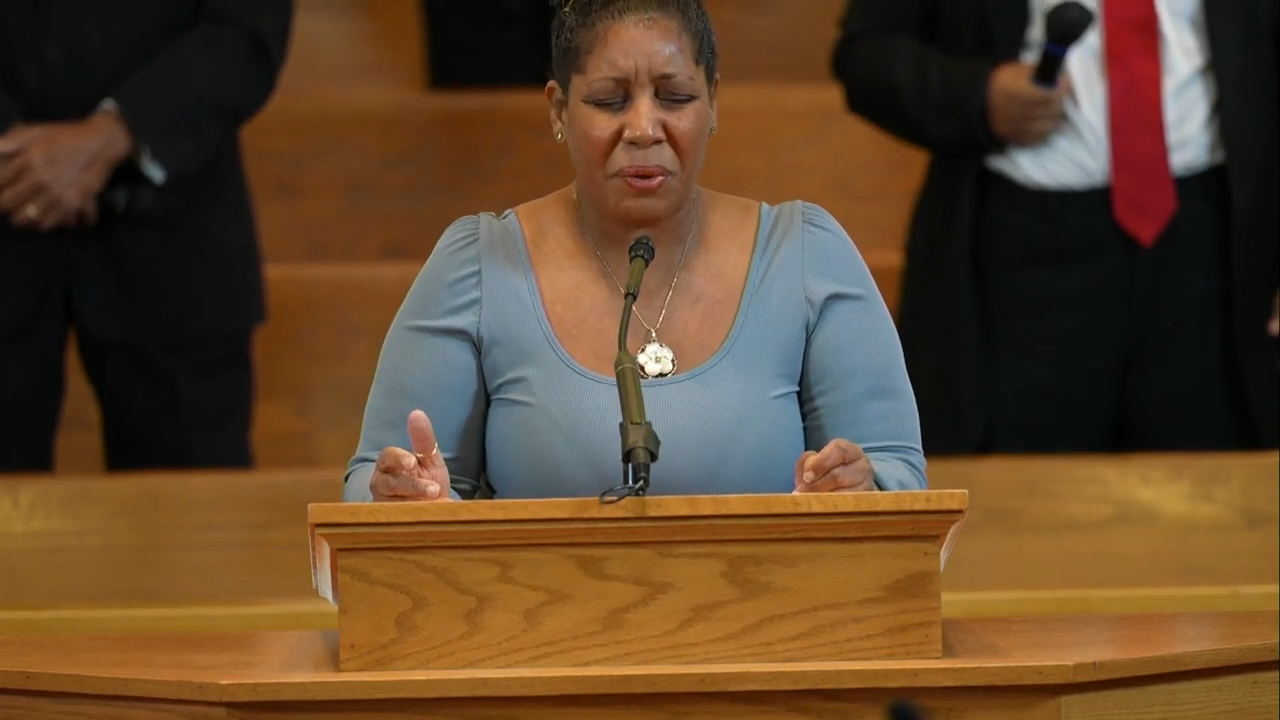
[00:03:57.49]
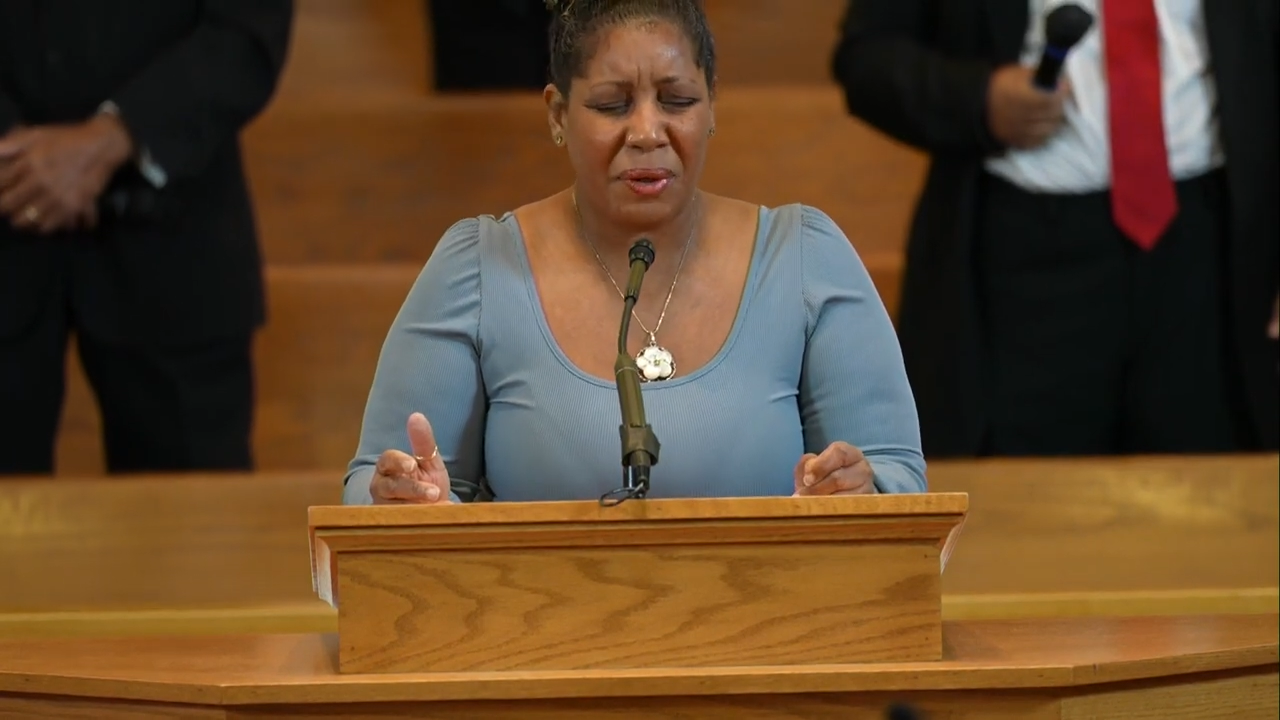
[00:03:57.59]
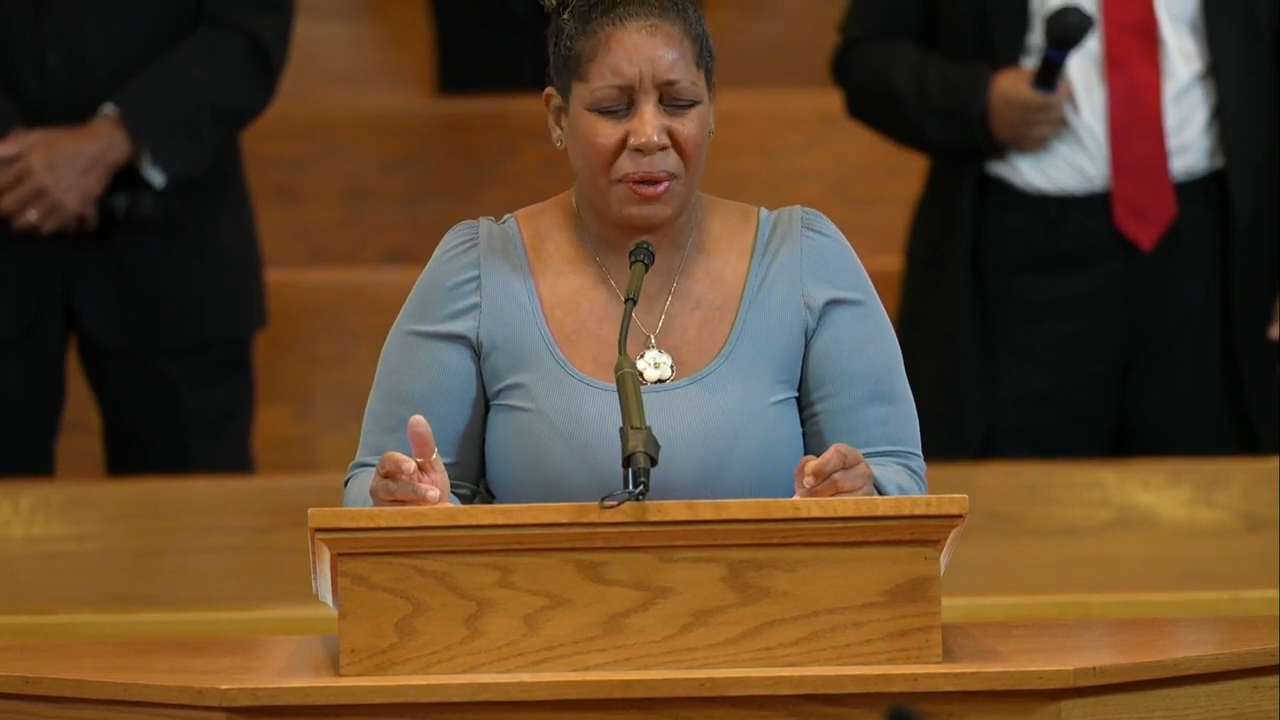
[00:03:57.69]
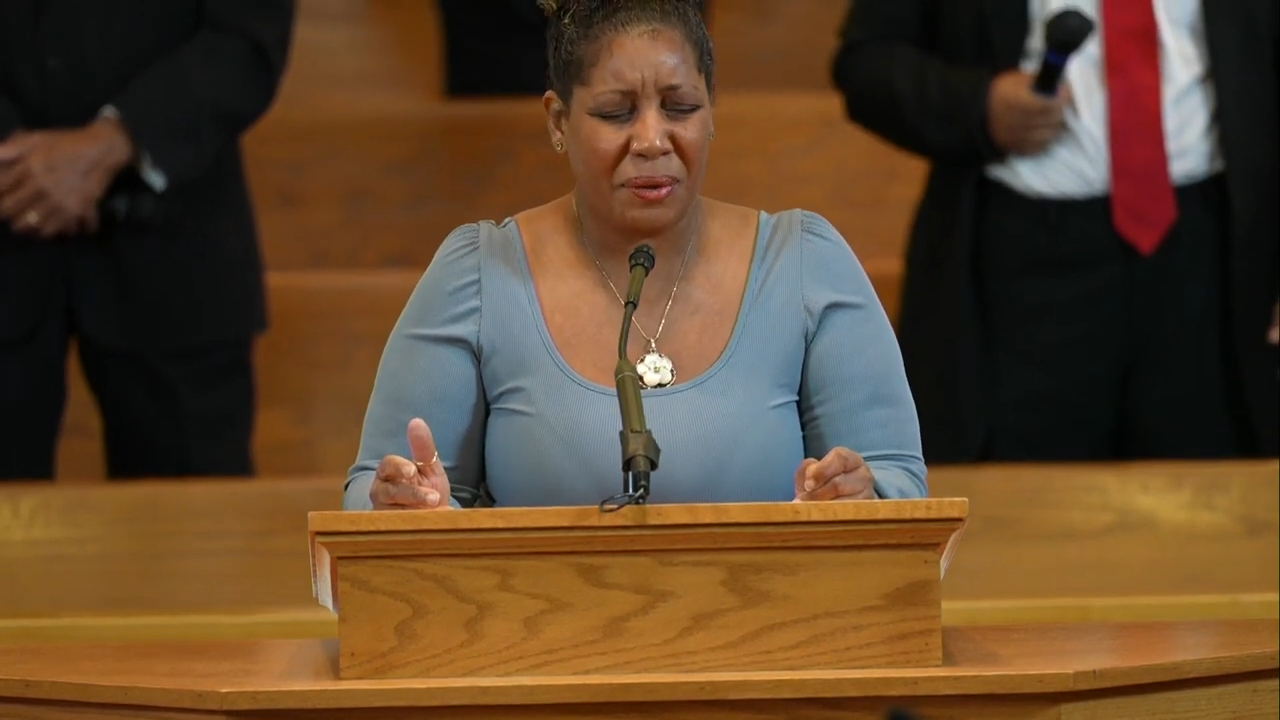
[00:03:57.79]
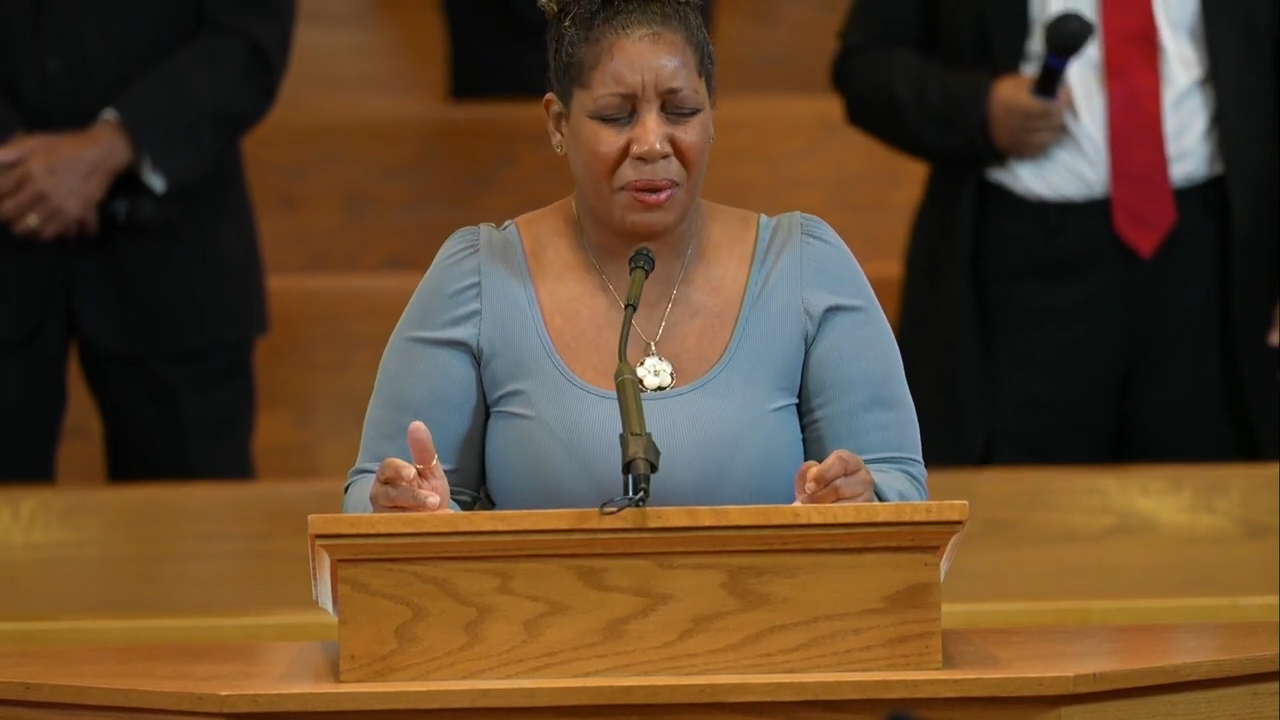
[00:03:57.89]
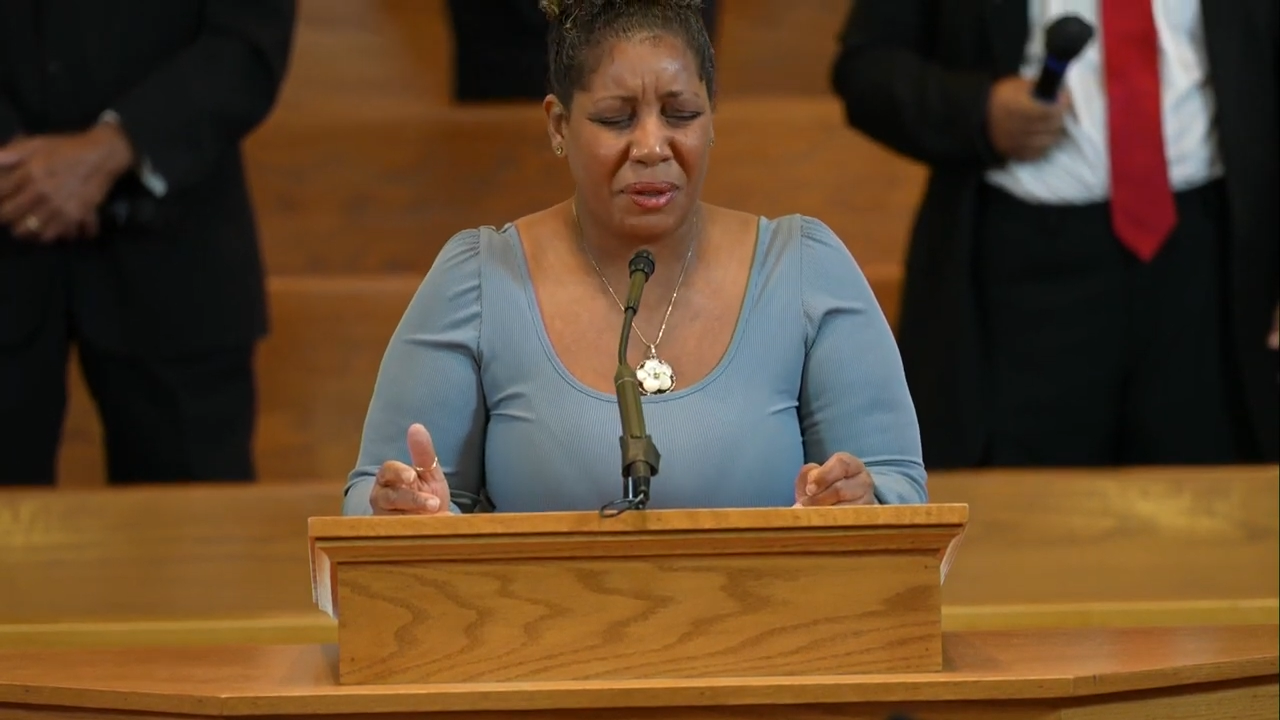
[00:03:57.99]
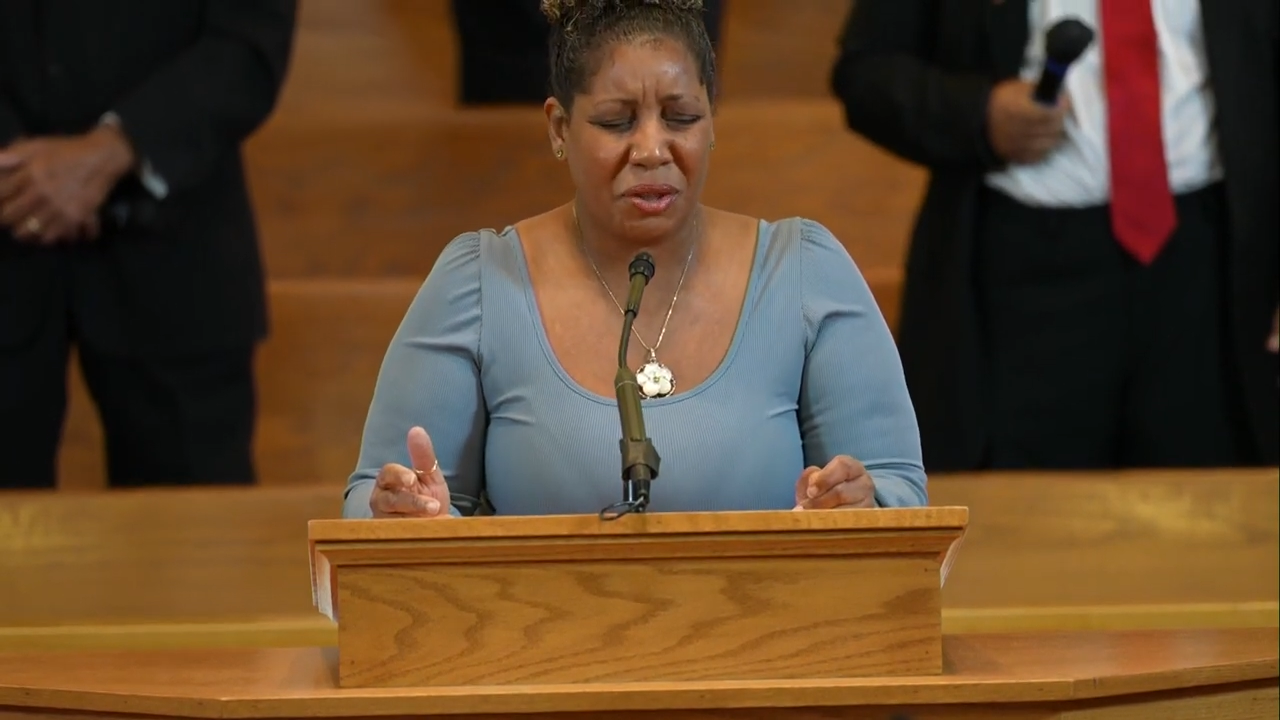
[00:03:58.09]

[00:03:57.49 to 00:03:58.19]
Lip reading: put under the